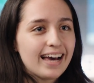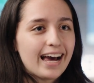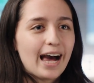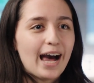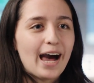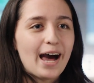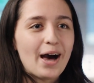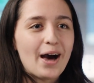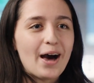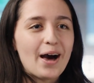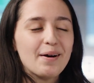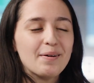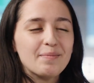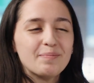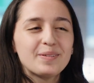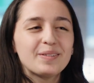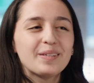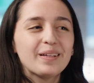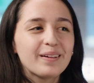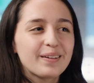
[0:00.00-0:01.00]
I'm
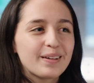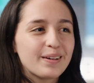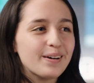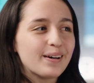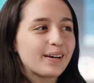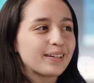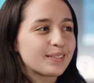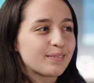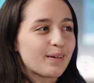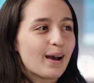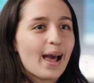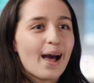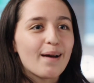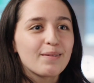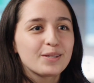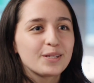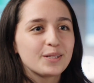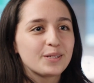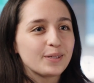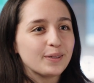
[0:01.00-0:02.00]
still young, so I
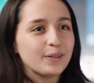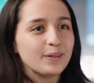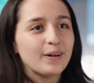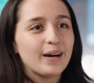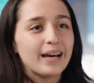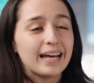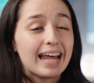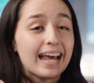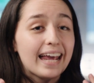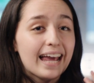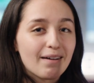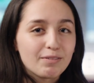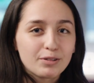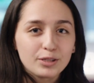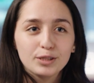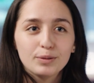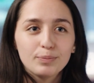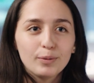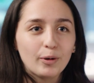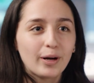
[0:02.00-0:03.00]
had to do, and I have to
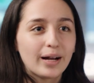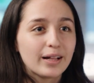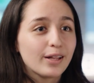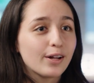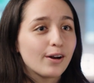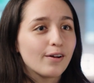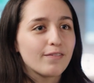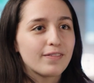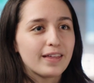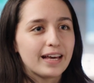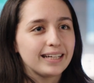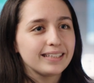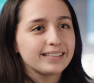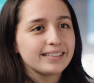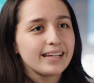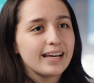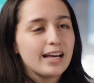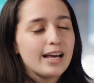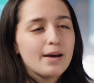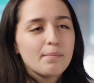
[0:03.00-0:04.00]
explore a lot of things.